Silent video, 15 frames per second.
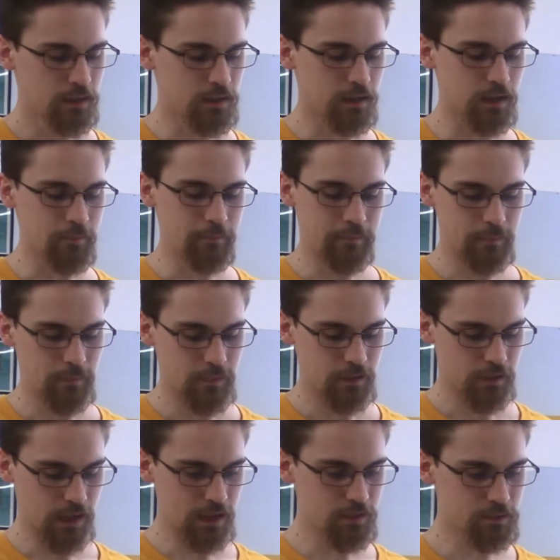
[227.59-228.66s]

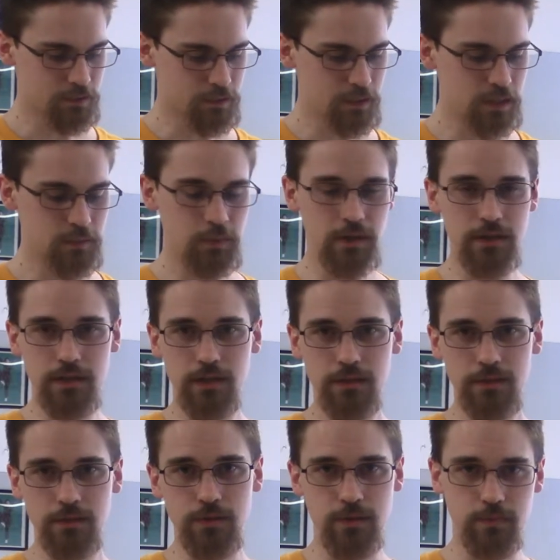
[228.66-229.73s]
I use these because I
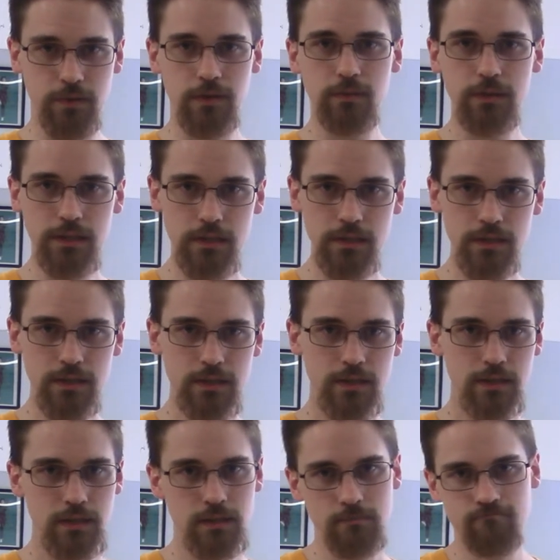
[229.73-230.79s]
also spar with these.
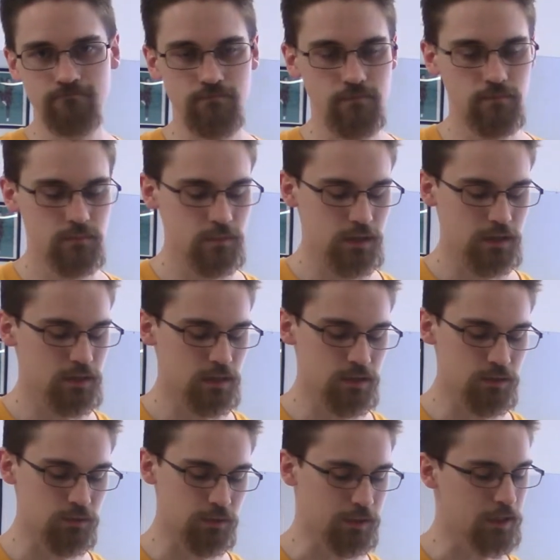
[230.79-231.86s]
It
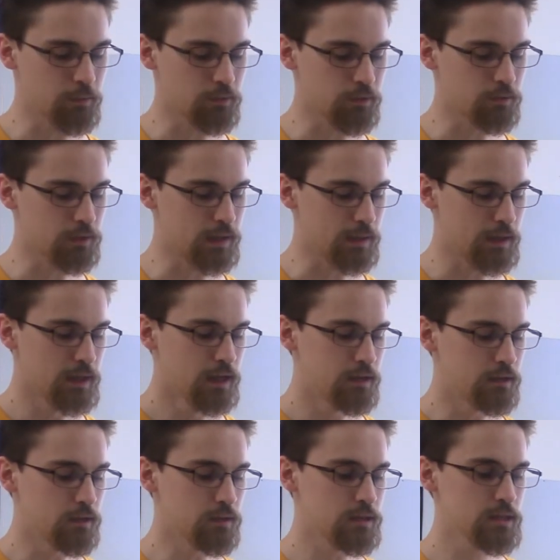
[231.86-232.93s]
tends to work out pretty well.
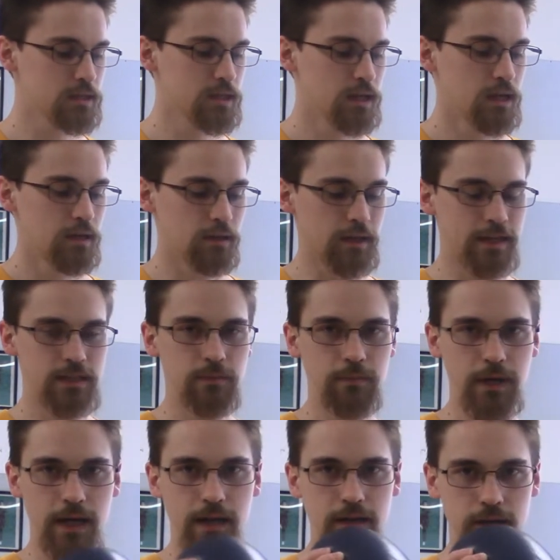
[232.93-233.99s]
Notice lots of
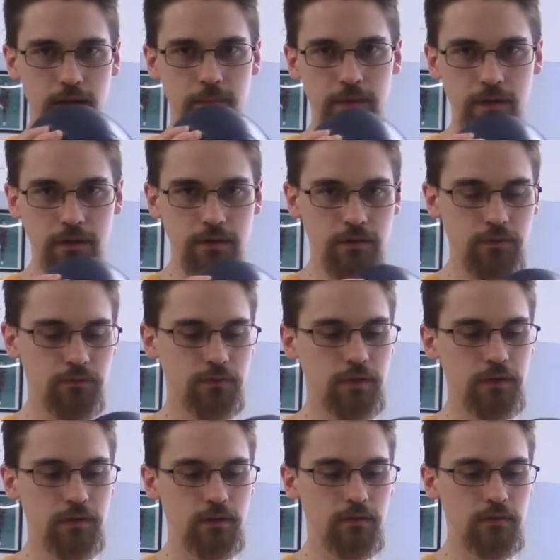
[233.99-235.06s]
padding up here in the
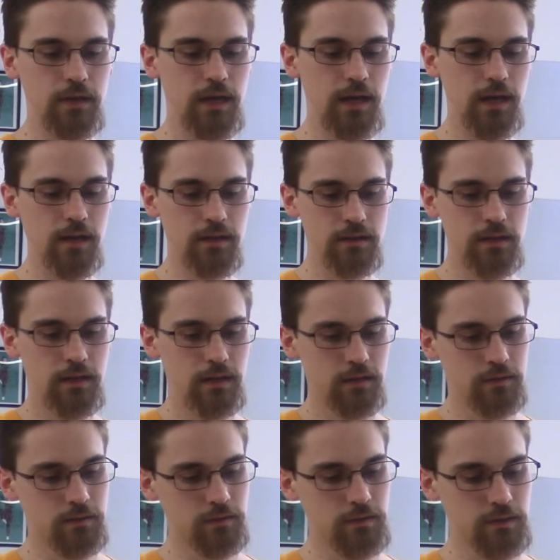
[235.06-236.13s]
front of the hand.
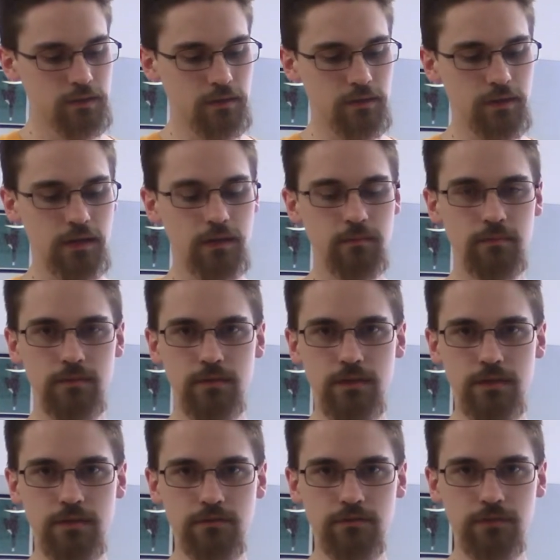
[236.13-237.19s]
Notice the thumb
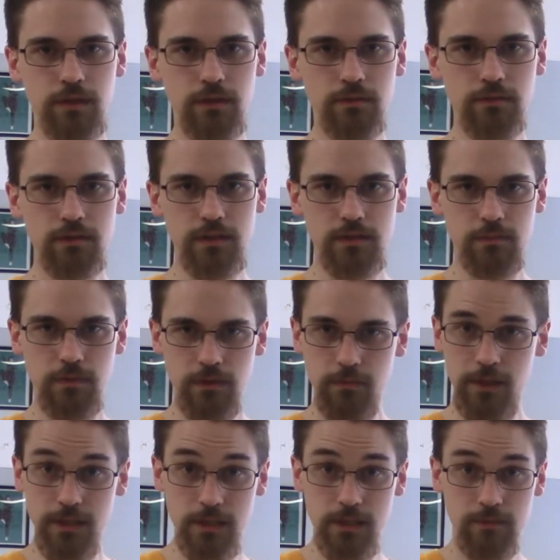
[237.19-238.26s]
doesn't float, it's pretty
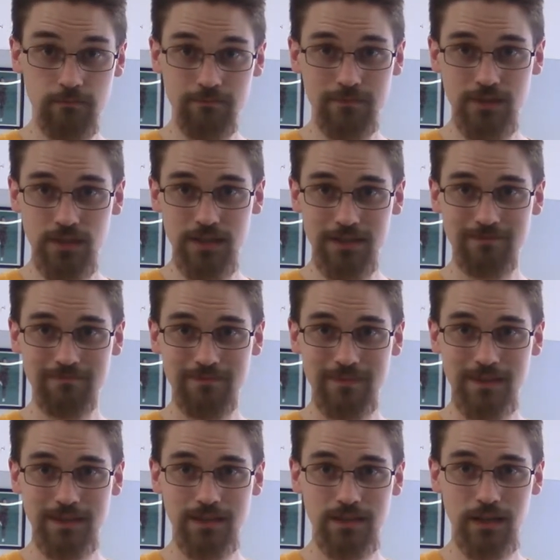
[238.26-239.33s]
much just
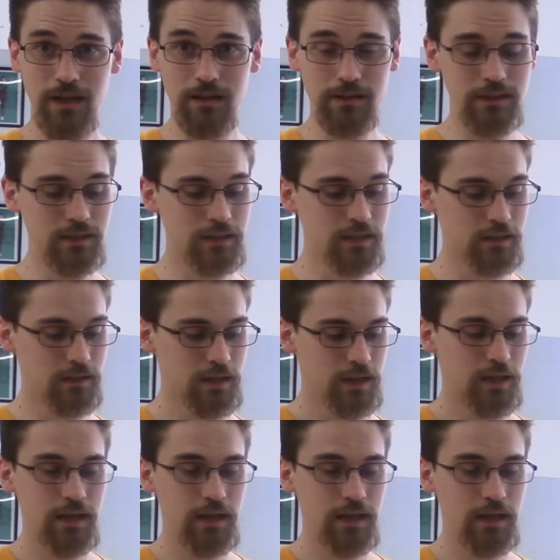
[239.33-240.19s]
solid in there,